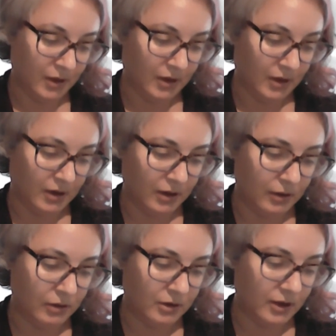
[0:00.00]
Are
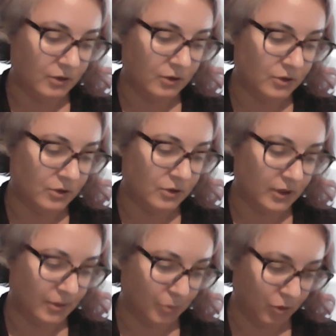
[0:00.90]
there any
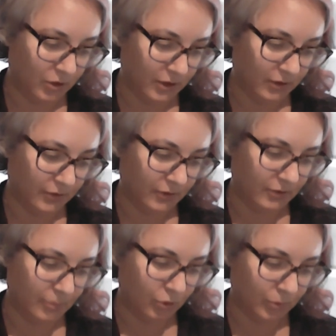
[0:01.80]
readable and
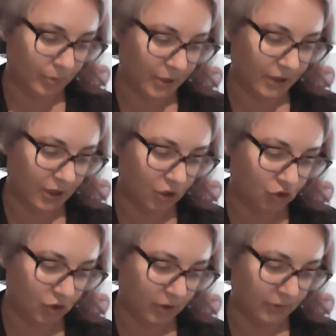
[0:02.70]
accessible
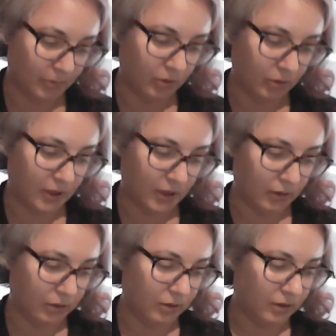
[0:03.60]
publications about the health
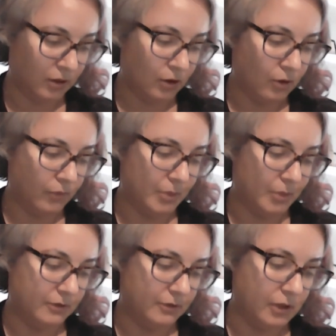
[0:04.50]
of the
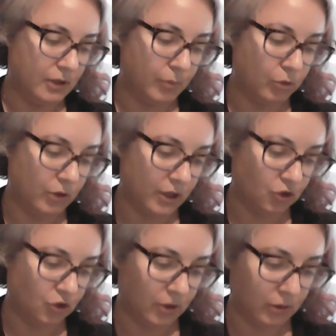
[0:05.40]
Palestinian
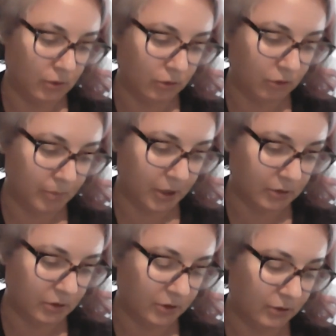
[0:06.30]
population in the occupied
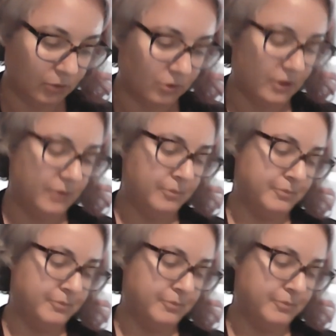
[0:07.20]
territory?